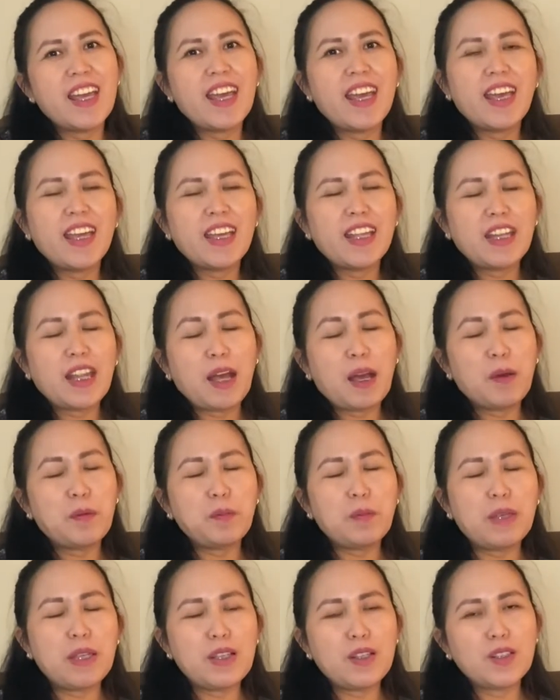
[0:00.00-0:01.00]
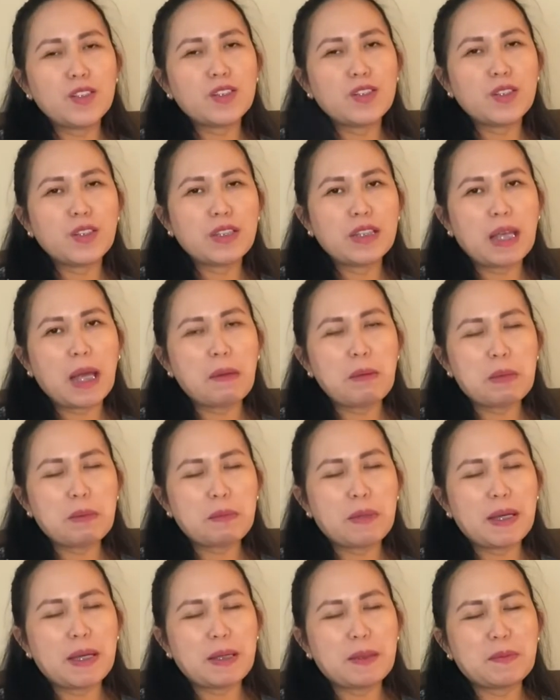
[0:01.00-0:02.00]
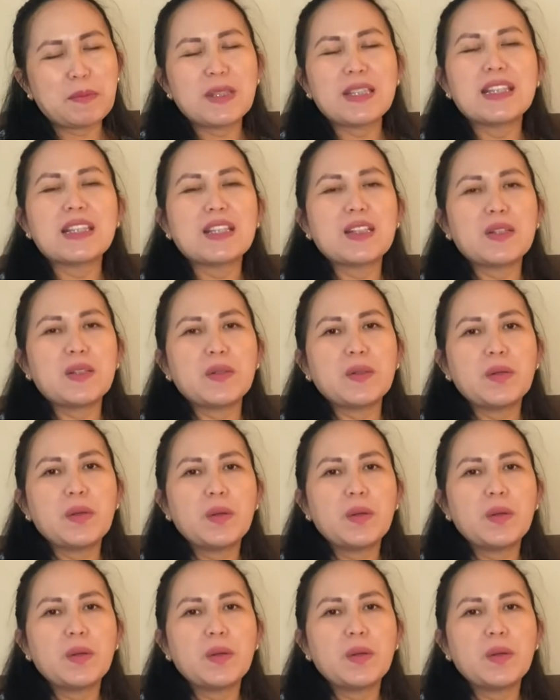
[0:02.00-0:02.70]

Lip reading: and me also a coming mom. So